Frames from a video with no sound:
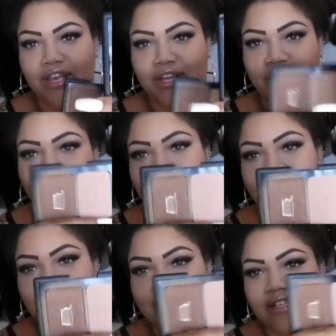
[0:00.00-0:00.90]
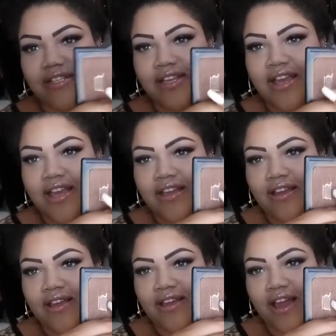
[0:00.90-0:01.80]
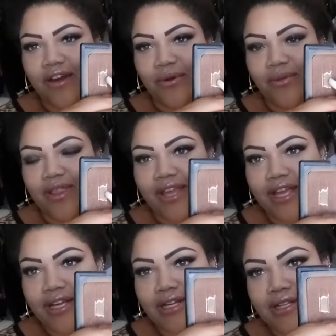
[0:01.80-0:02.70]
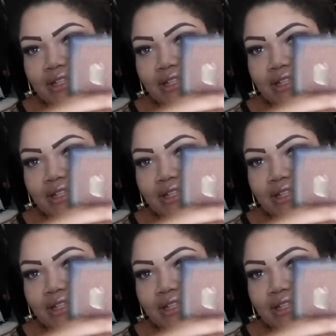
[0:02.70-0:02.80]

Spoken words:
a new one just because I don't like